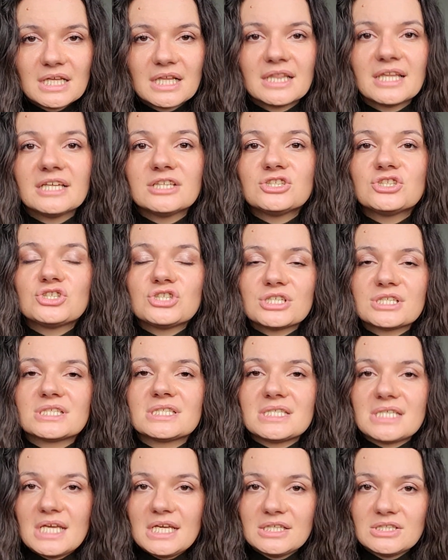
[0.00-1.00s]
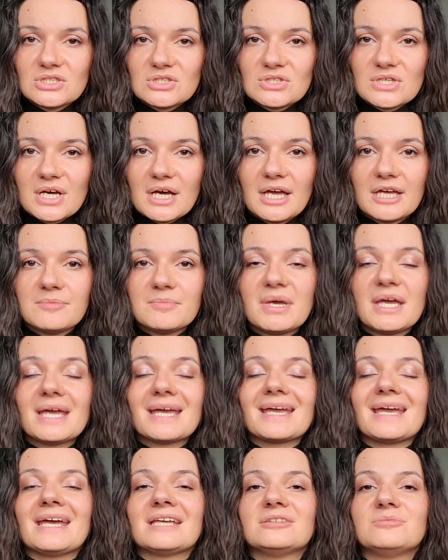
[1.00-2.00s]
Let's just take the time
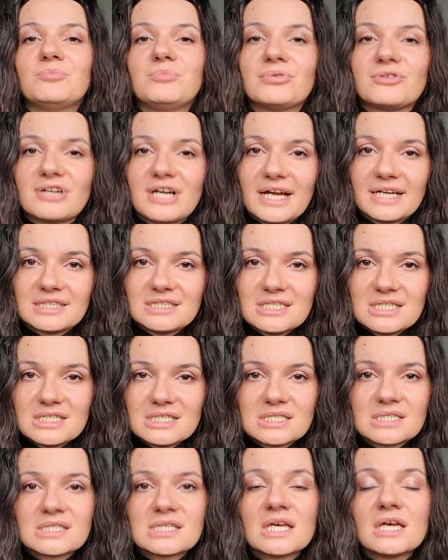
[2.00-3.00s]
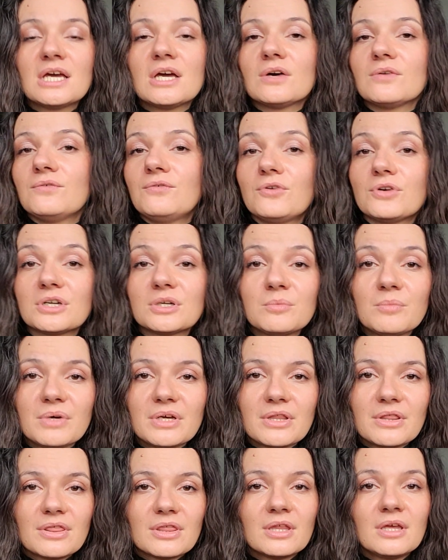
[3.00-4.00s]
and practice for a
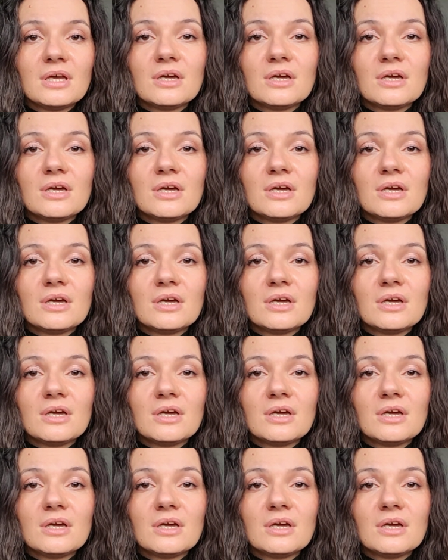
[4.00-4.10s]
month,